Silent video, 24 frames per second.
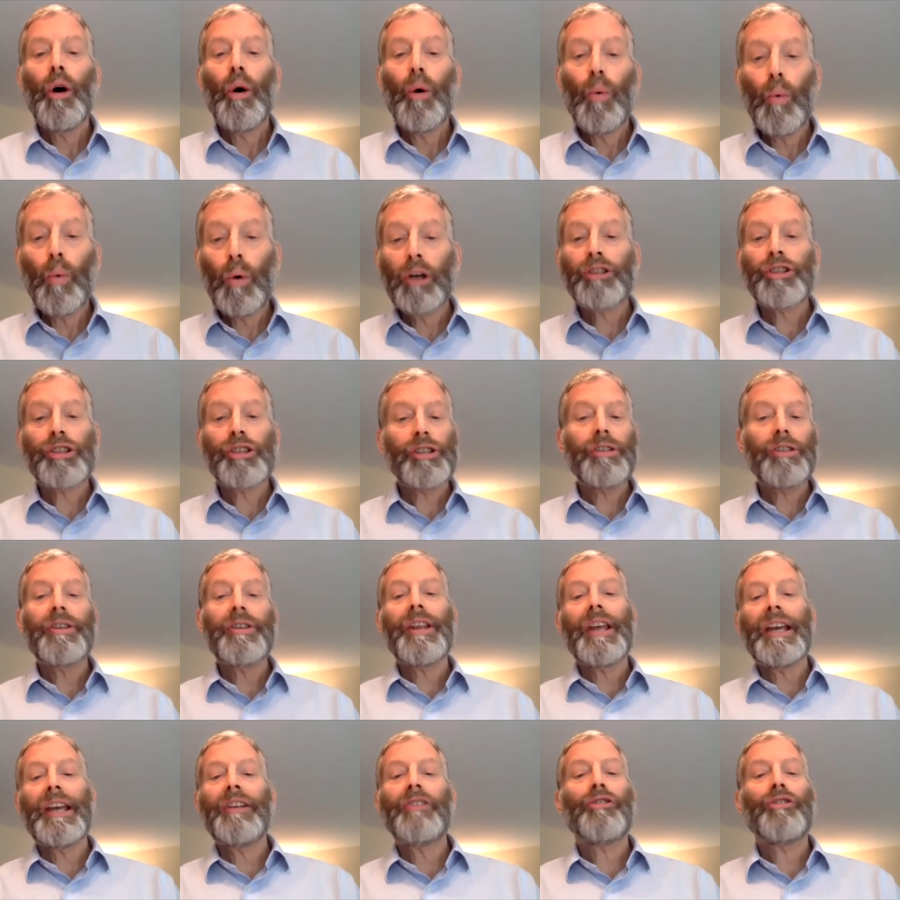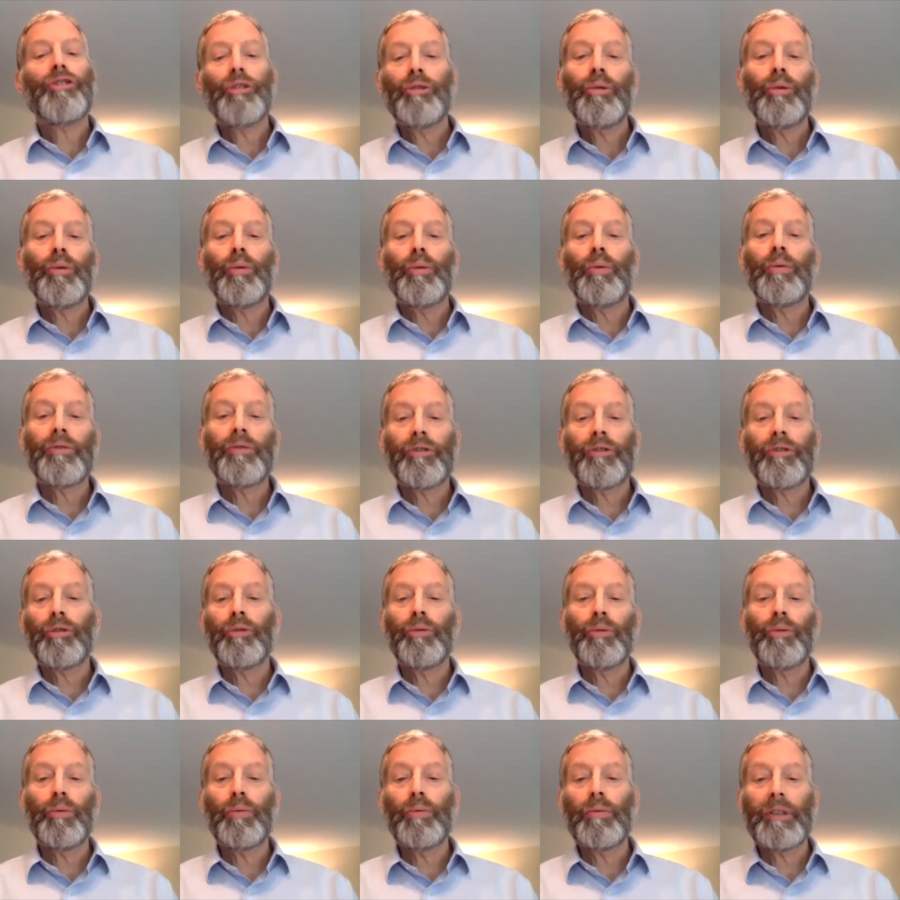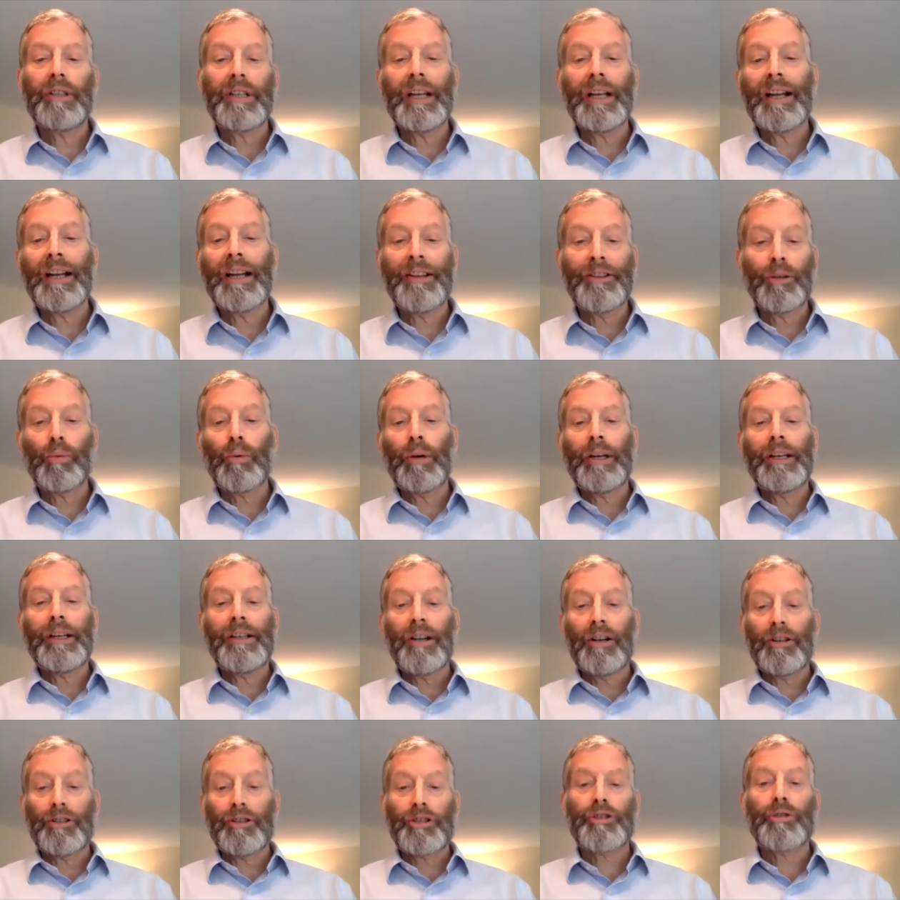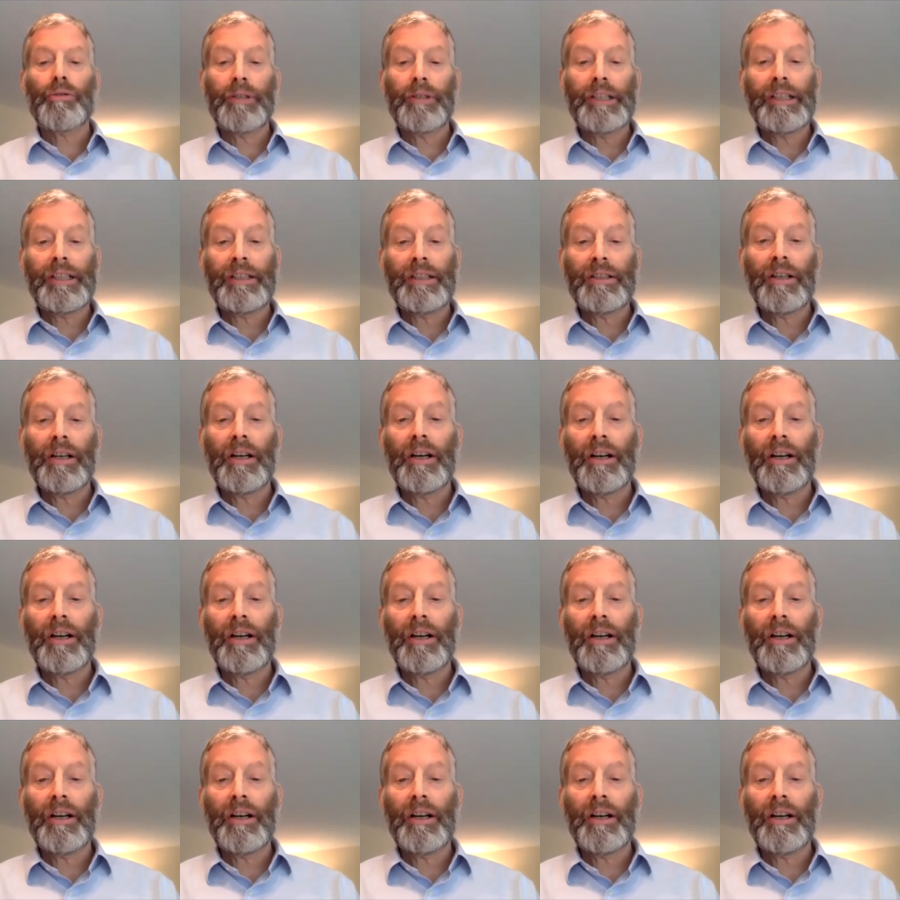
what should they do to get on the radar screen